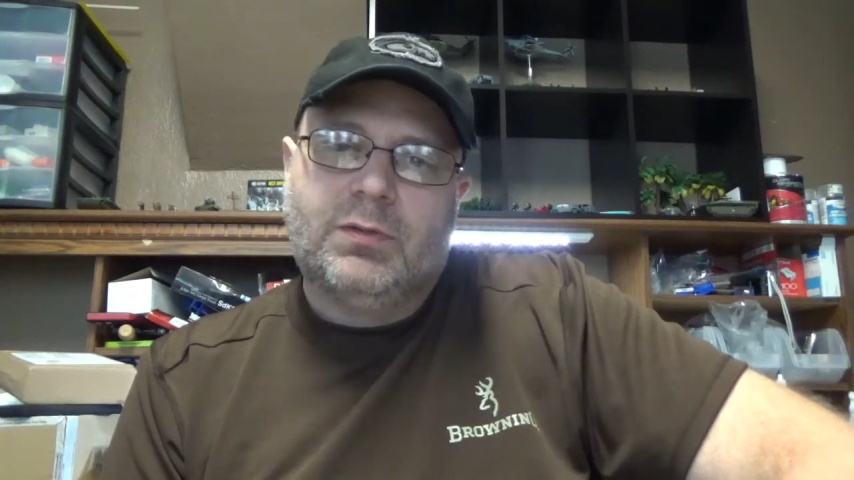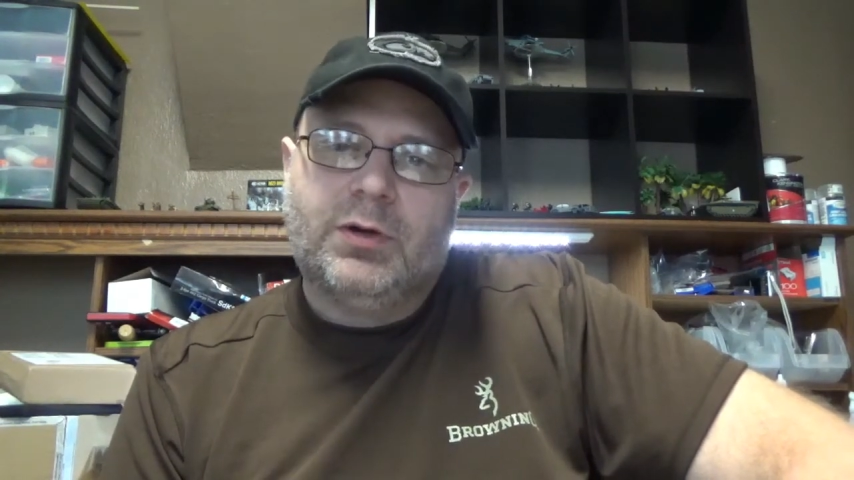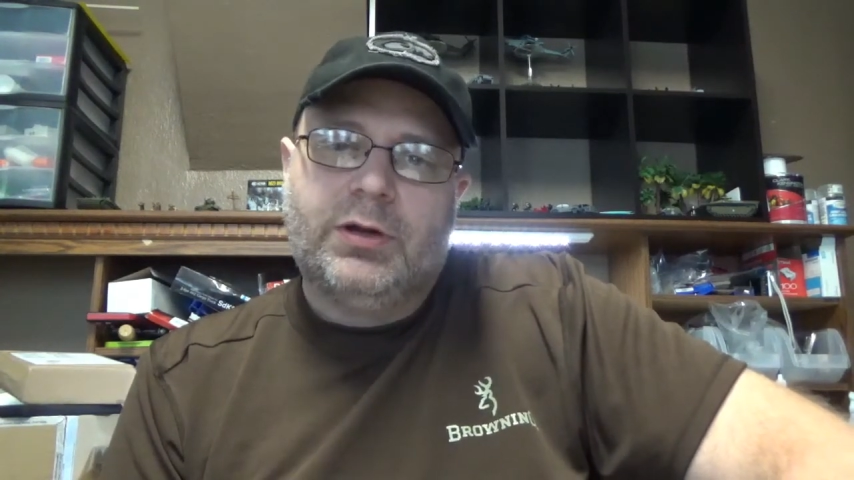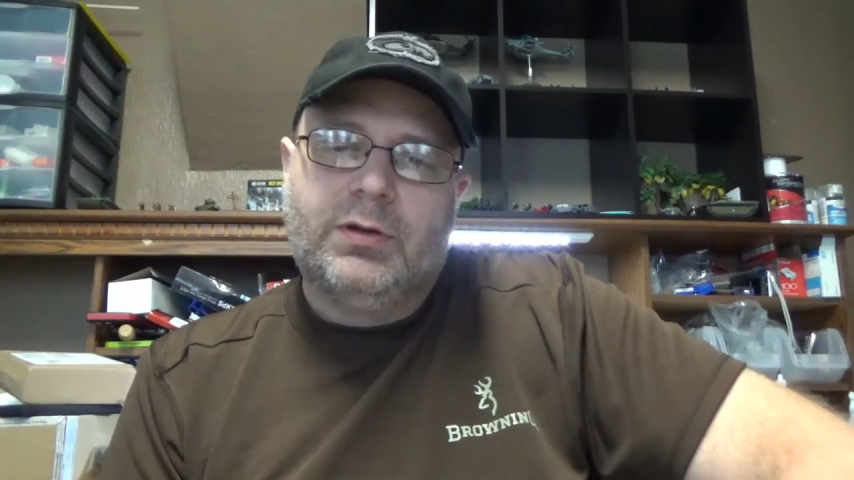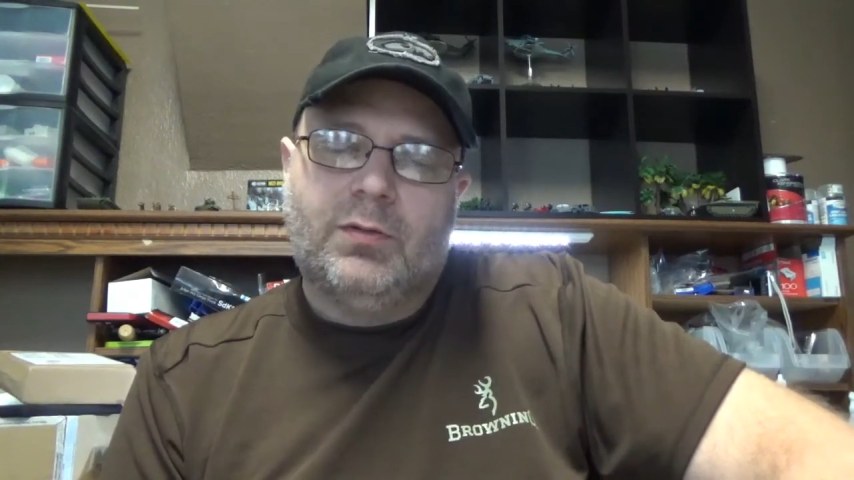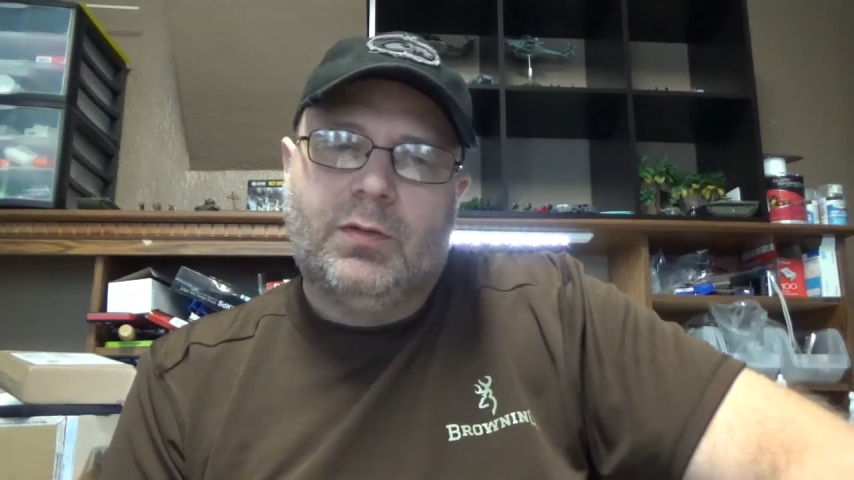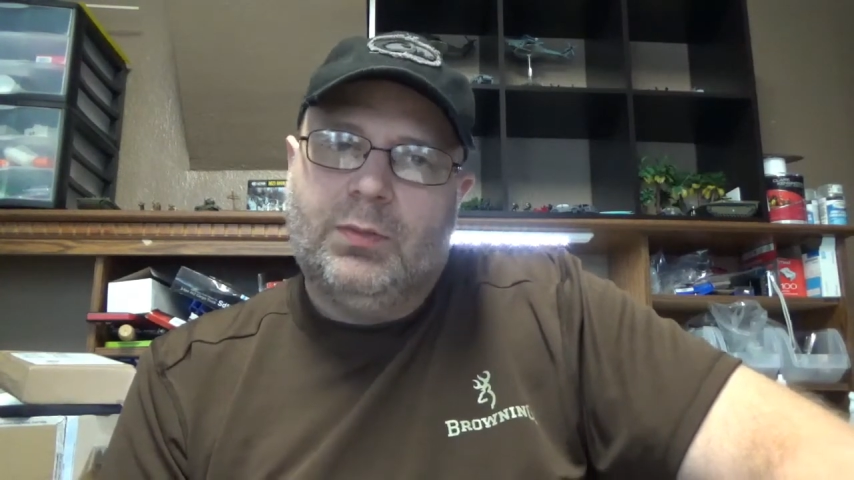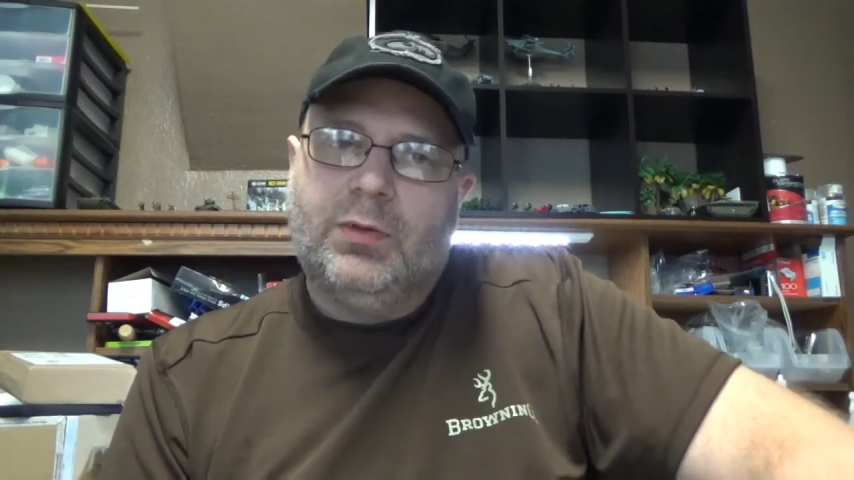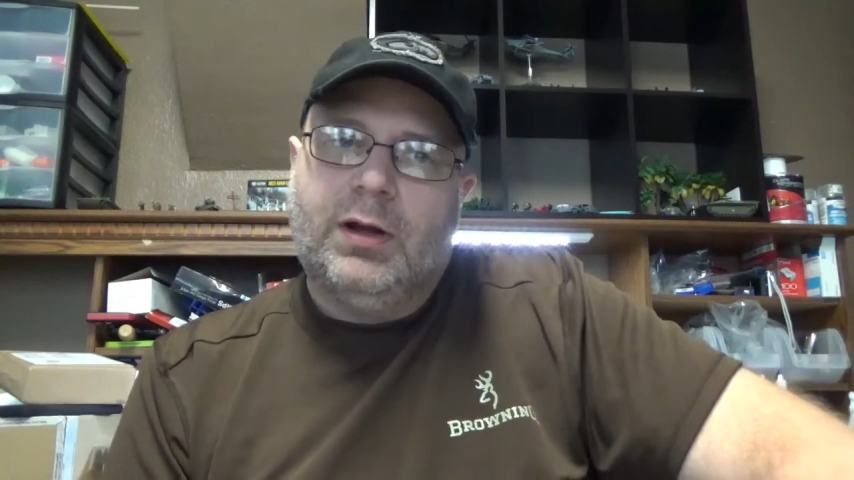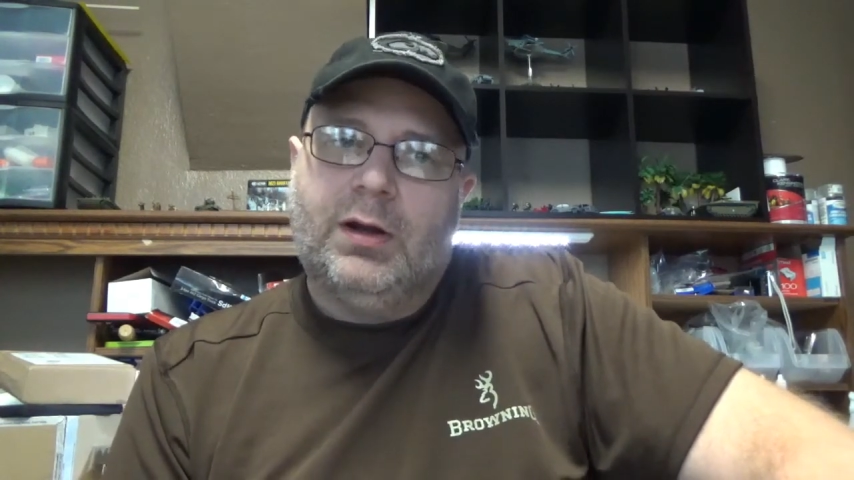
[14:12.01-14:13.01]
where you don't want
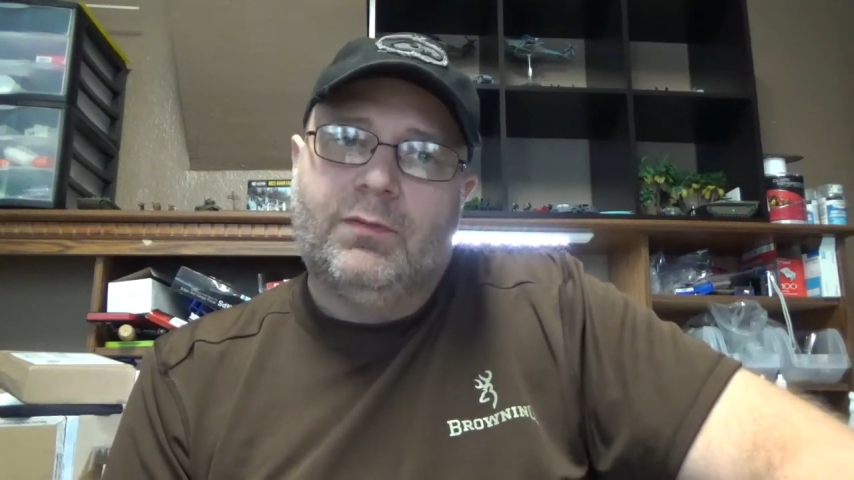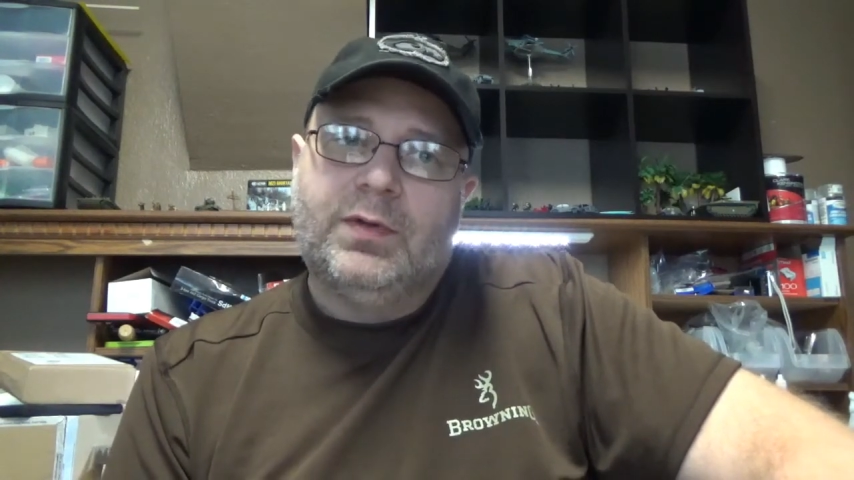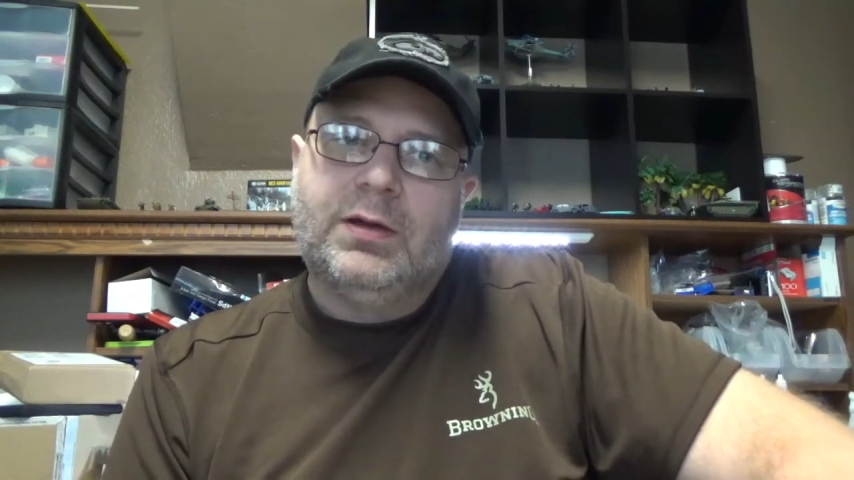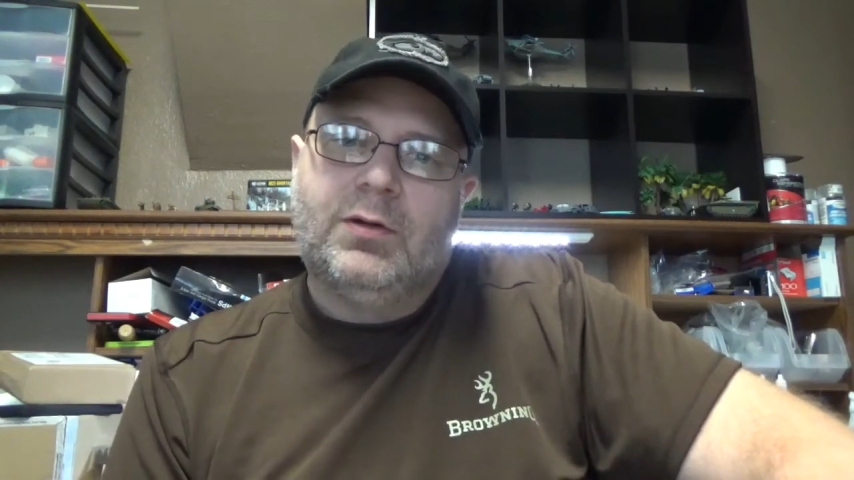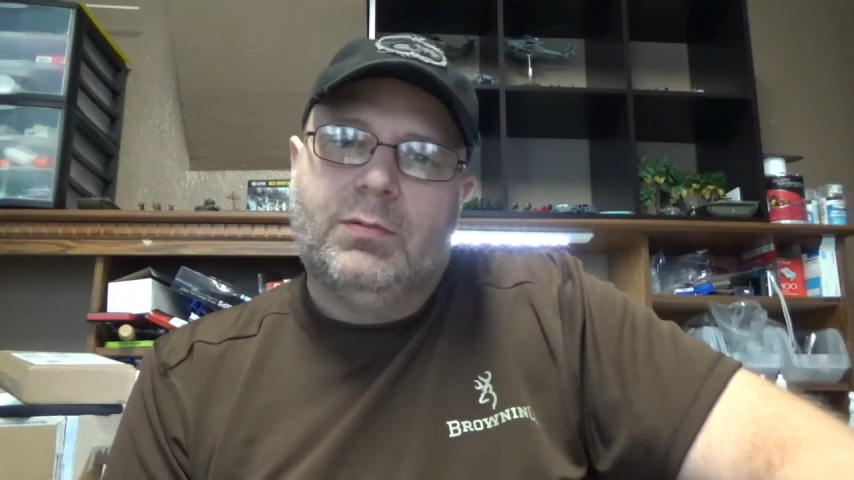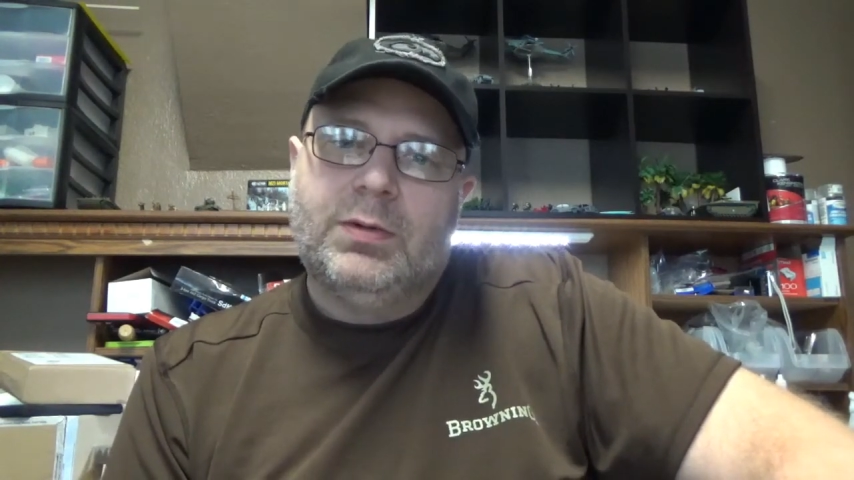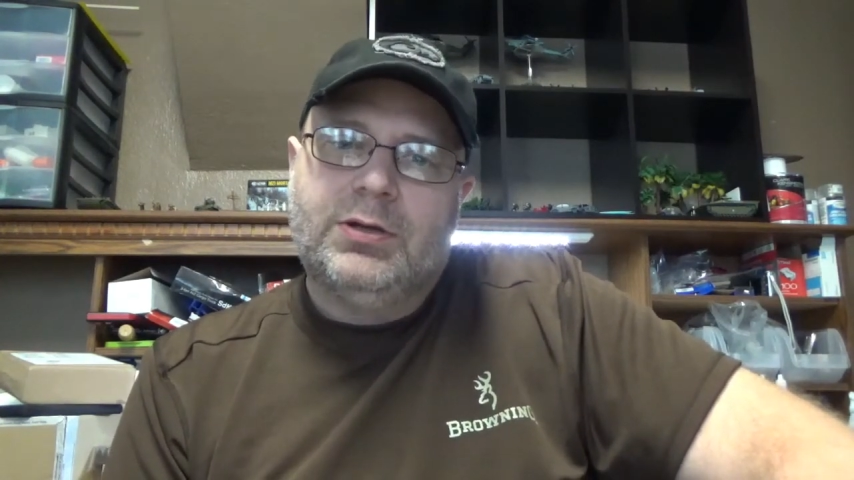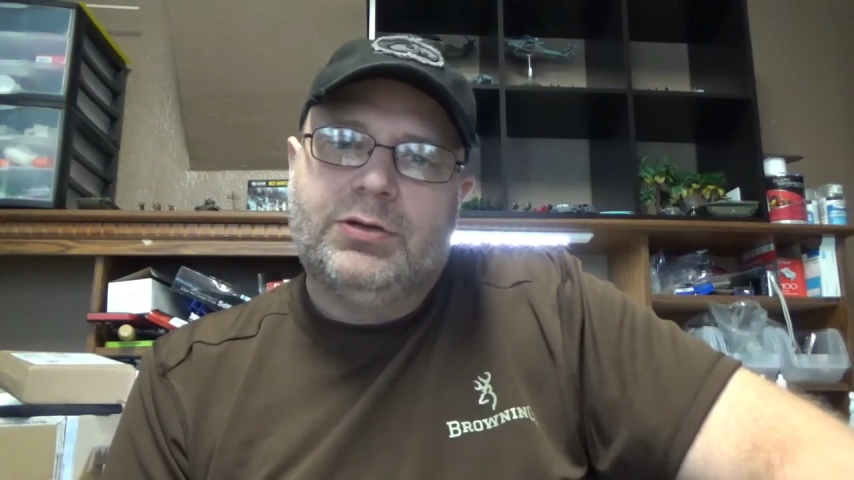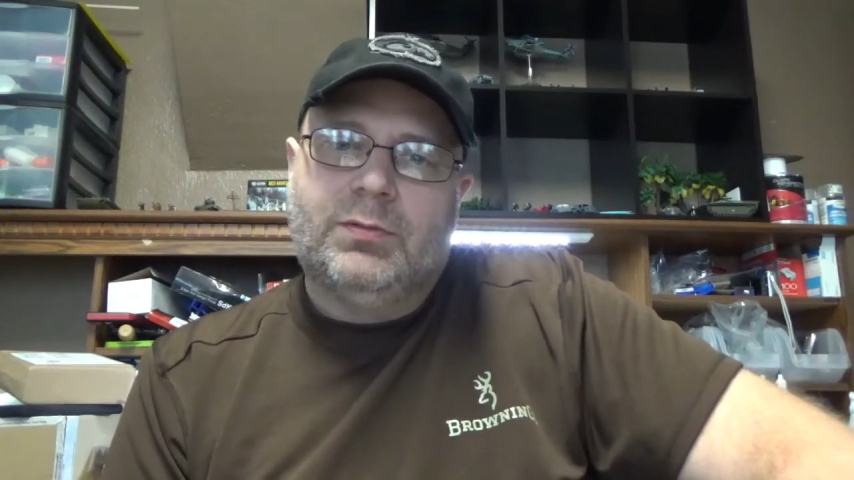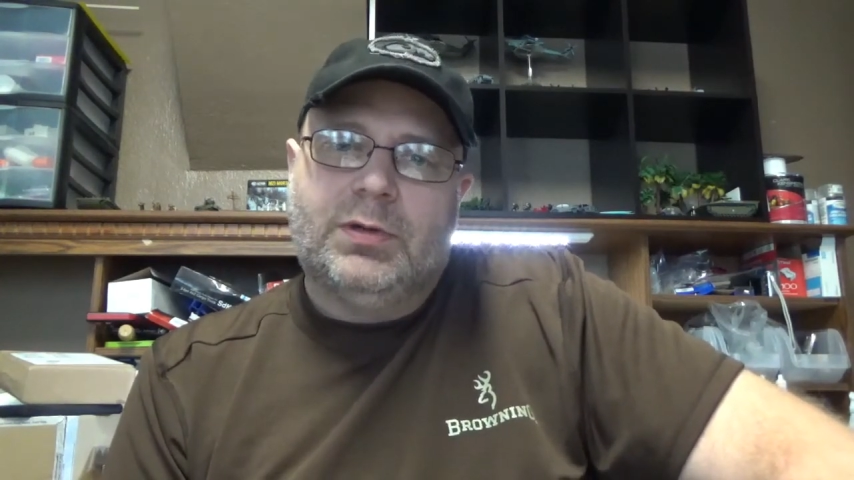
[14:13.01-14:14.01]
to bring on a vehicle because you